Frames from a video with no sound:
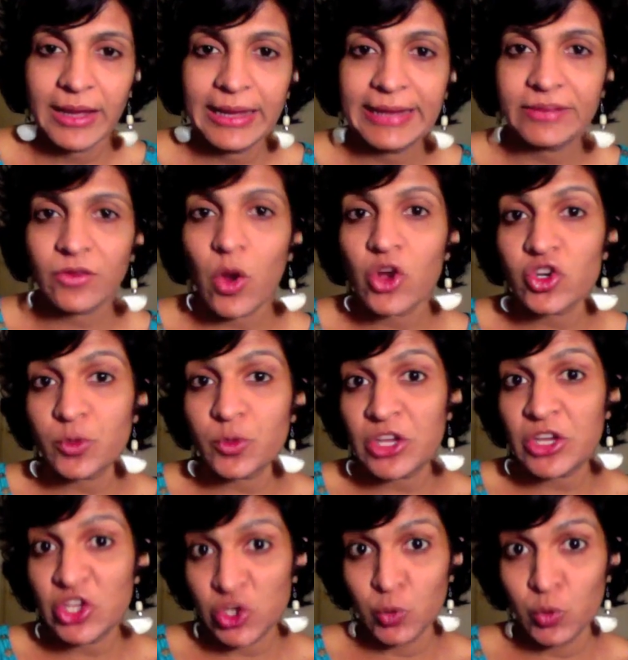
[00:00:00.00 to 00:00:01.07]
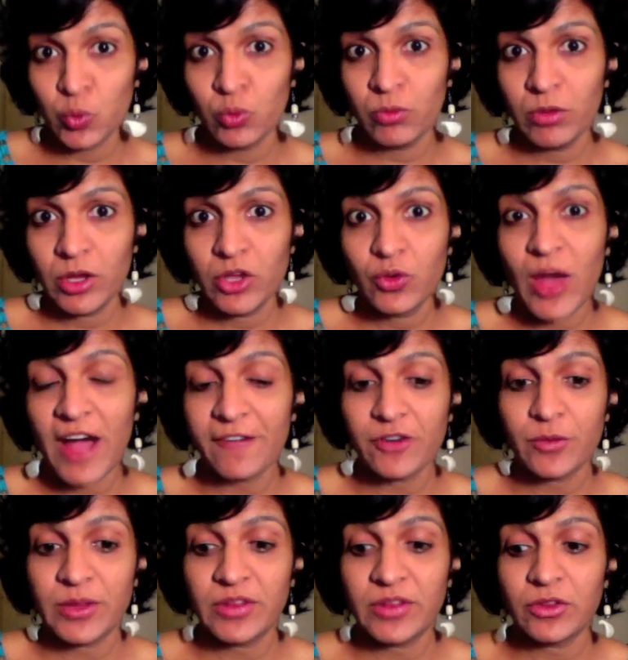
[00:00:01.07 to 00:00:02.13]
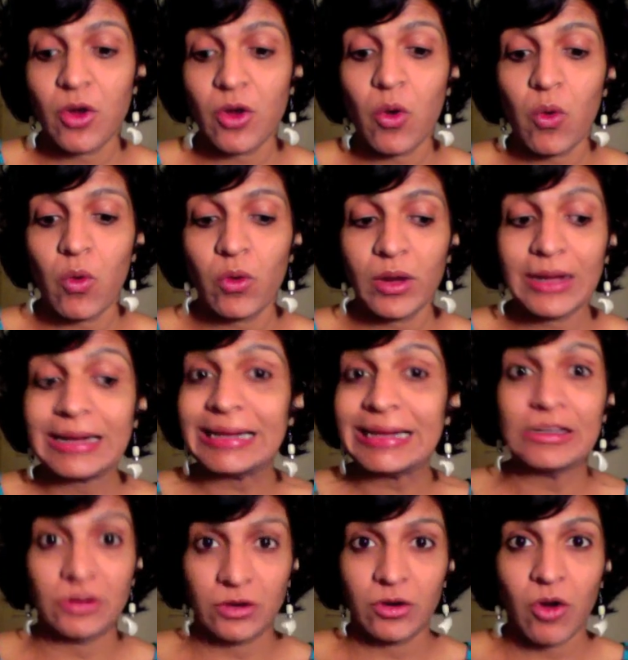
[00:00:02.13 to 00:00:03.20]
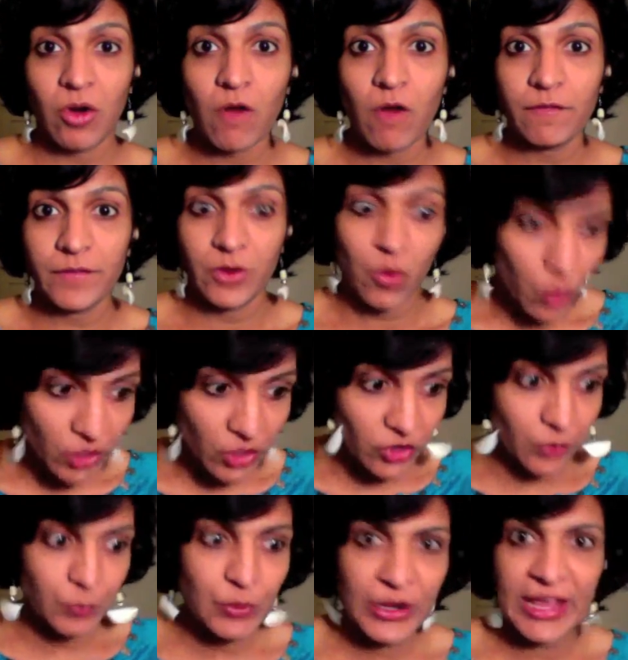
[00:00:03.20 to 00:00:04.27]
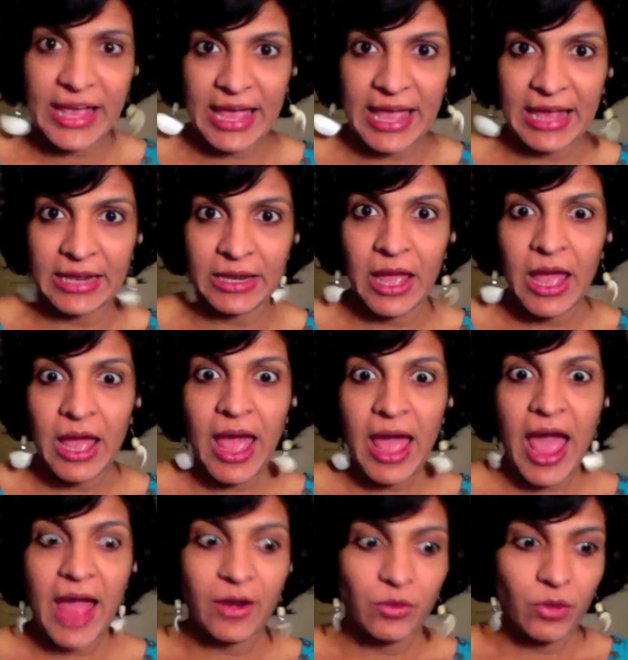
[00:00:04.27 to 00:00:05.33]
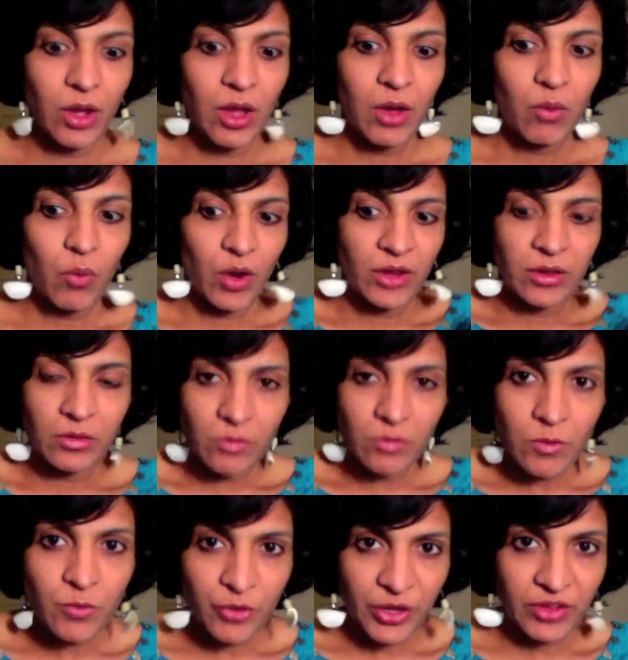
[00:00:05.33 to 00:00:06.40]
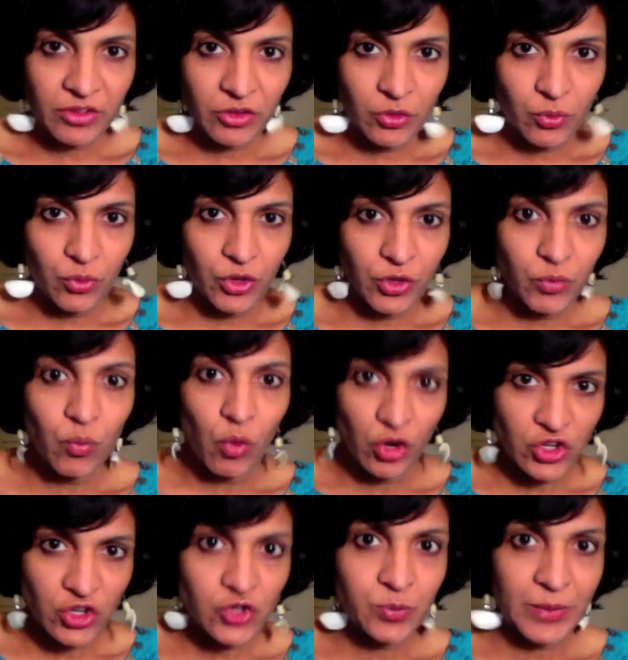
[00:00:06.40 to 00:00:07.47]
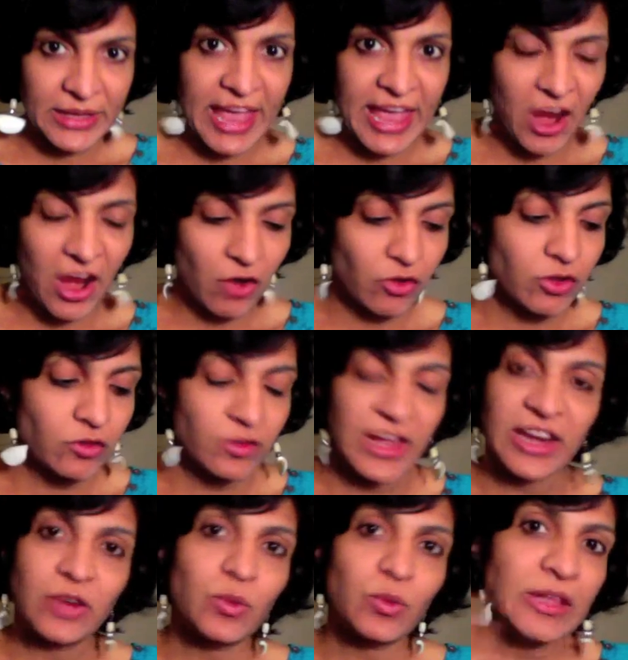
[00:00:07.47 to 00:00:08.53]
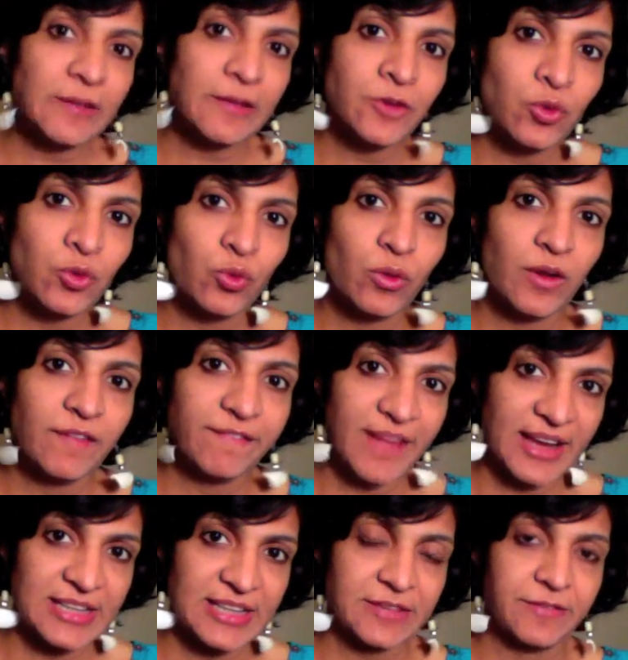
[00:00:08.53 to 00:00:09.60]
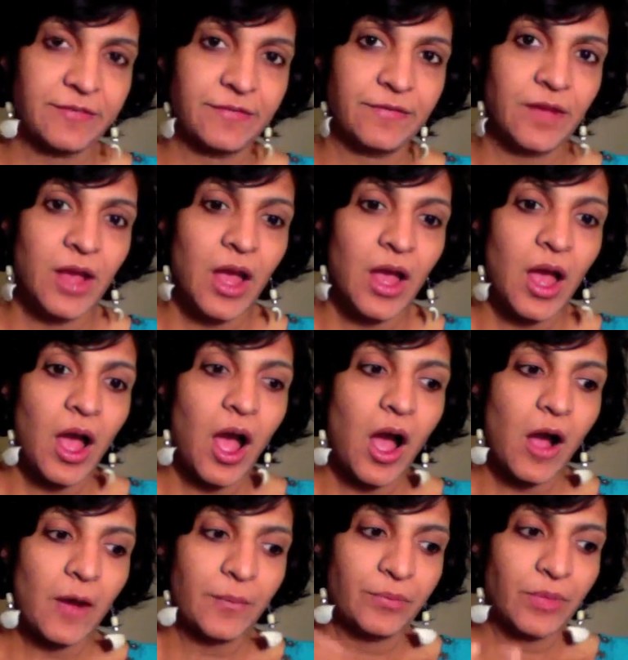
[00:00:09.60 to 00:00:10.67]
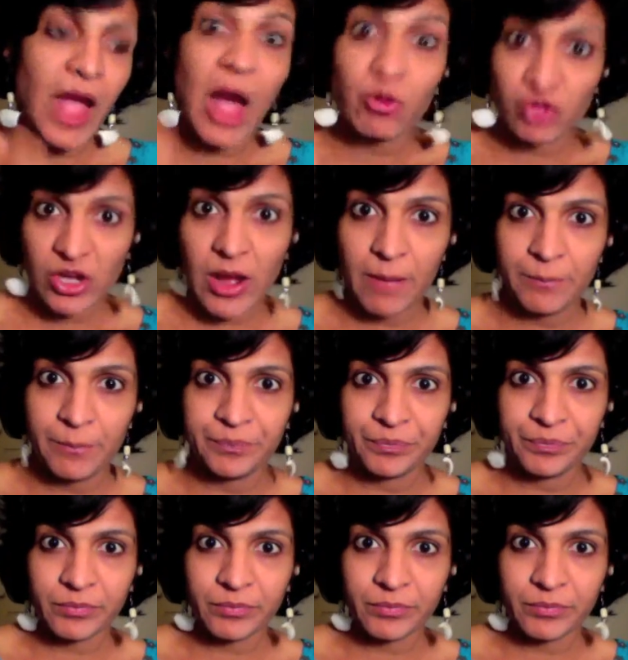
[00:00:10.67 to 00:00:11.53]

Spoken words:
It's going to be you. You have to be so clear of what you're putting in and what are the rubrics you want to be there, so that it will give you effective outcome.